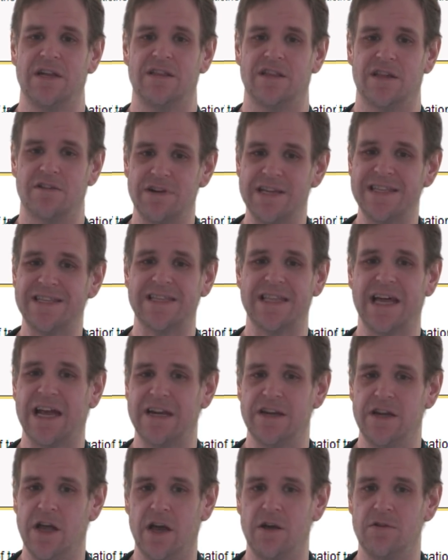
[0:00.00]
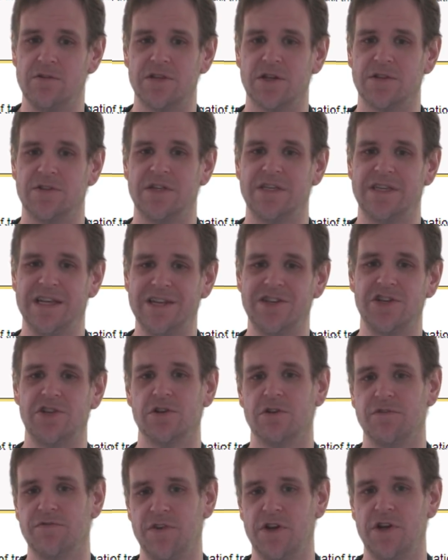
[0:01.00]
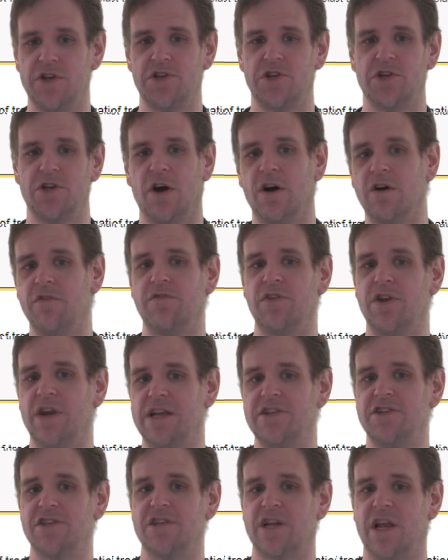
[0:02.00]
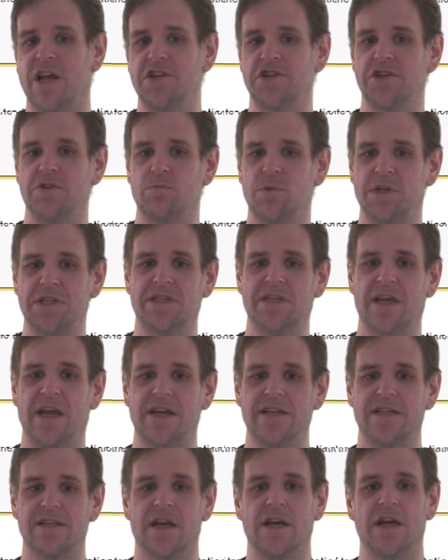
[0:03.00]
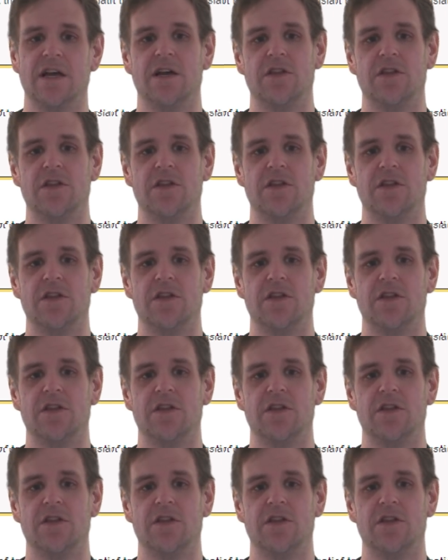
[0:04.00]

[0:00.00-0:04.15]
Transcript: there is that note on the digital version of the legislation which says